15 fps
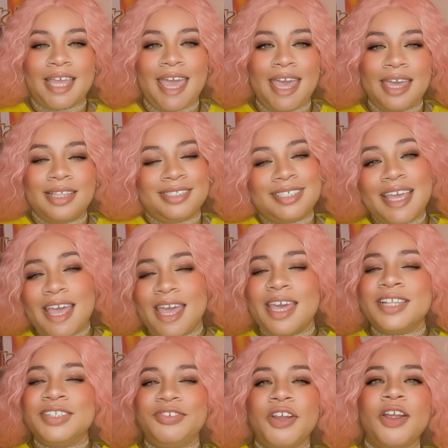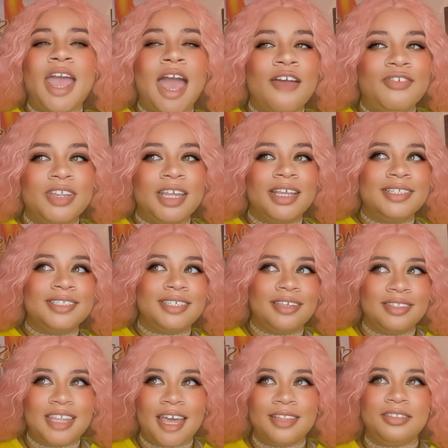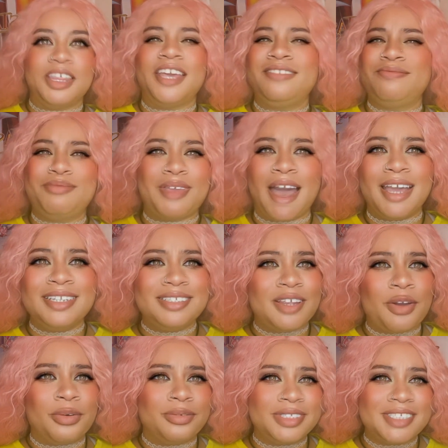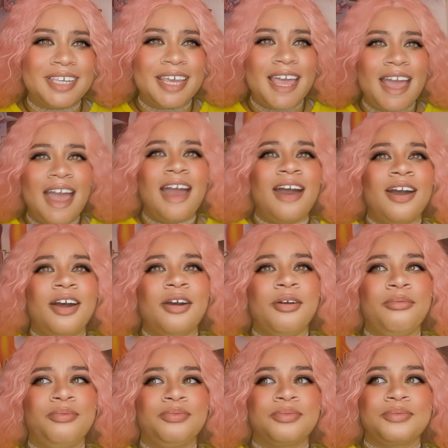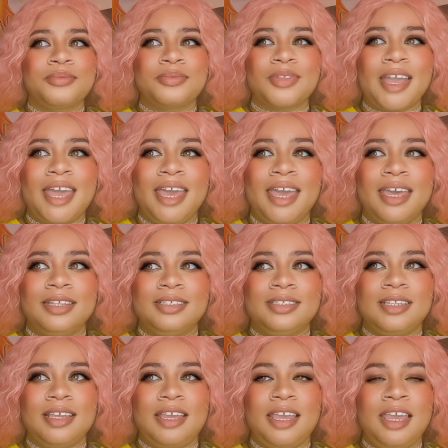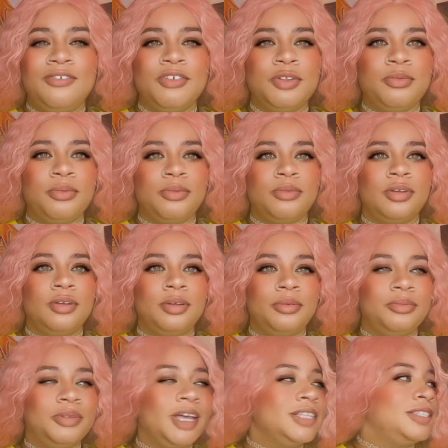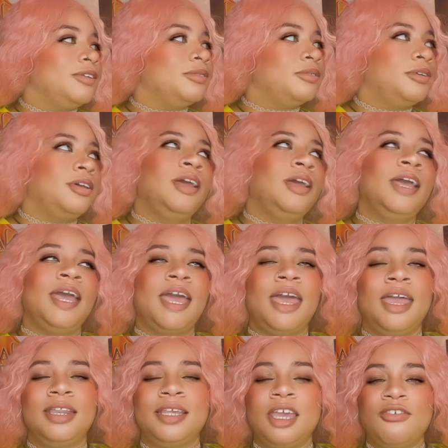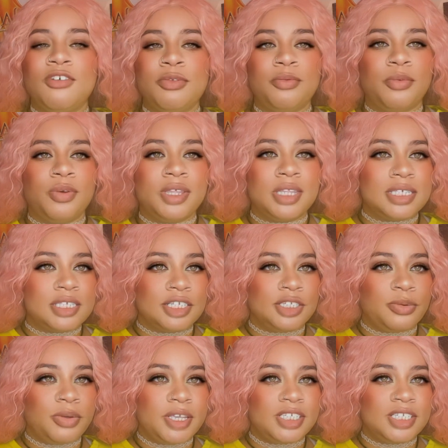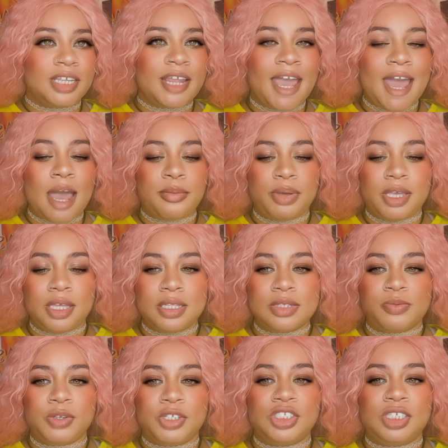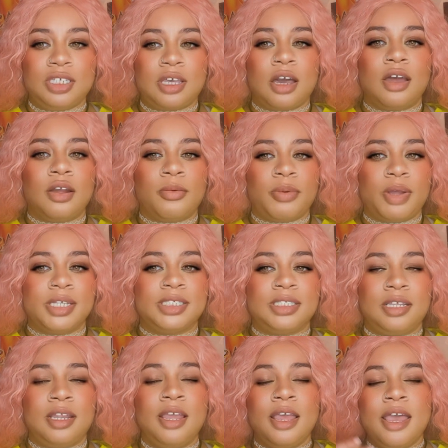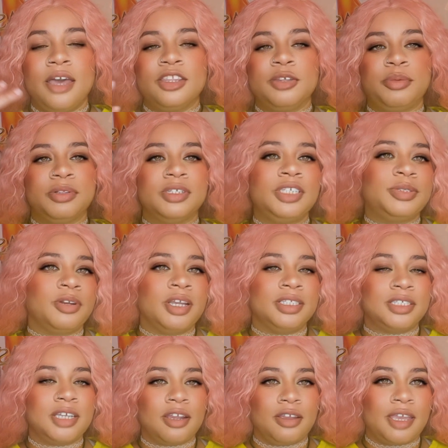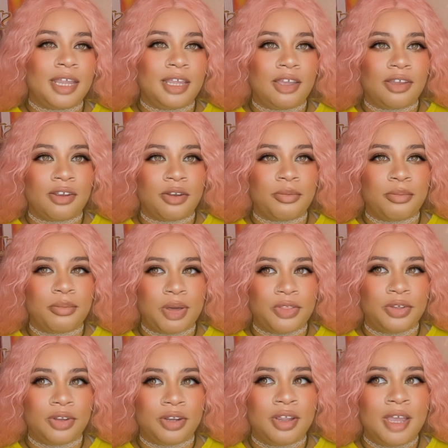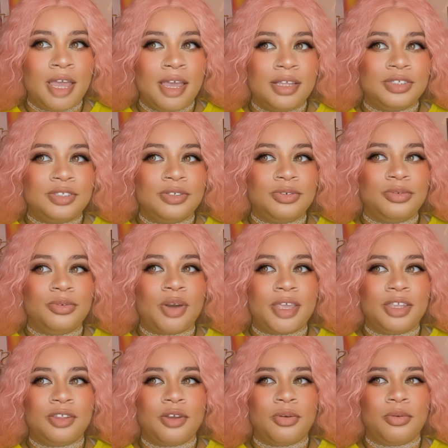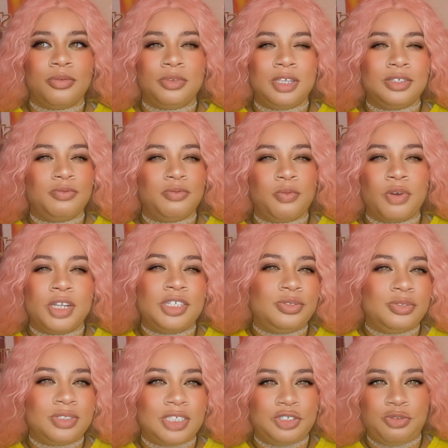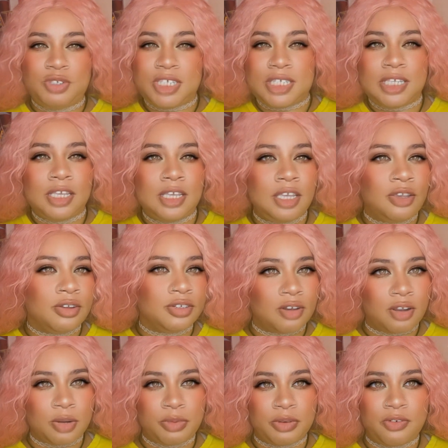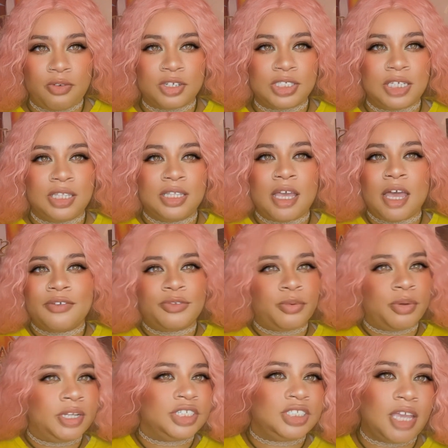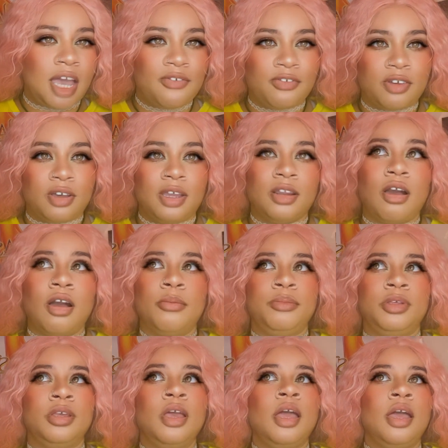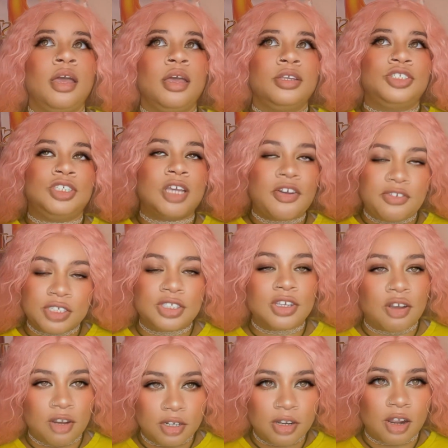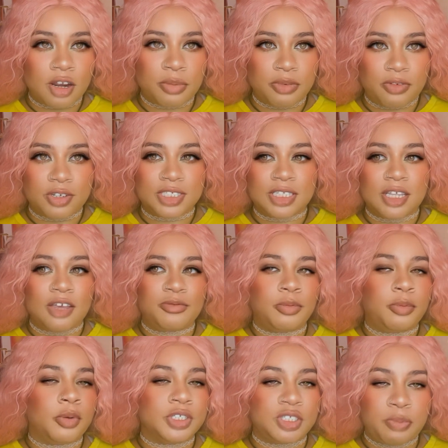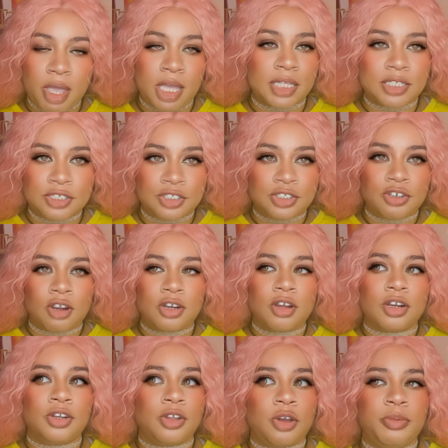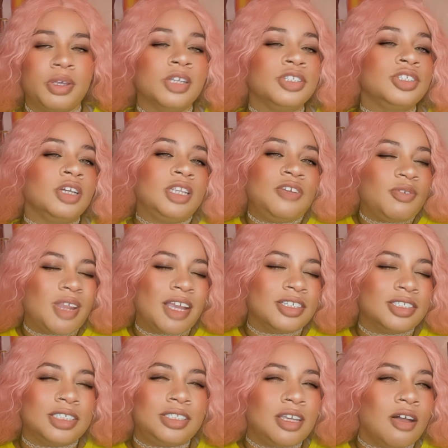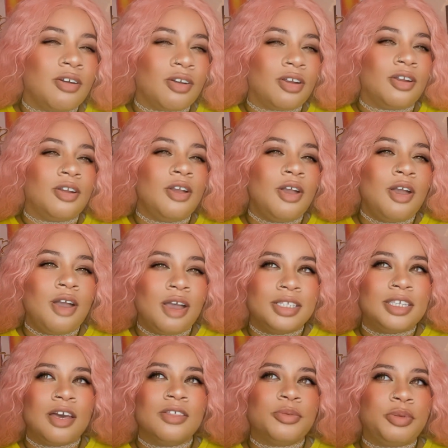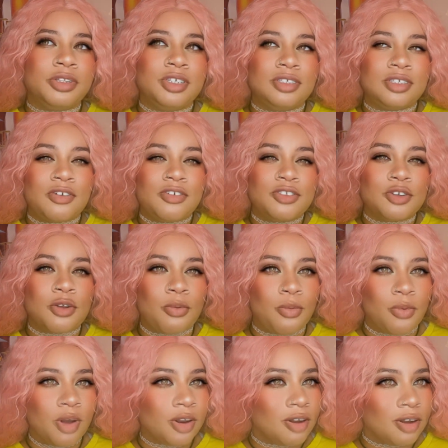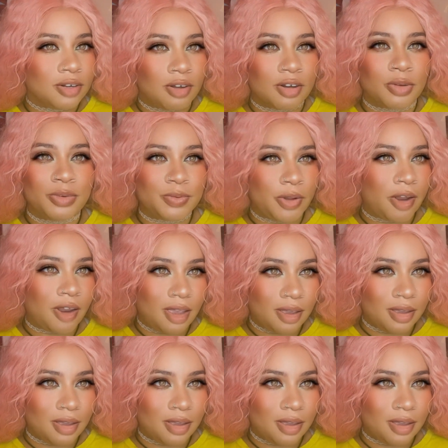And it's very evident that they kind of don't. And even, bless you, and even when this situation happened, when she got arrested and the police were interrogating her mother to, you know, did you see your daughter before she left? What did she have on? She definitely saw her daughter before she left. Was she paying attention to her daughter? No, because she couldn't even actually tell the police officer what her daughter was wearing.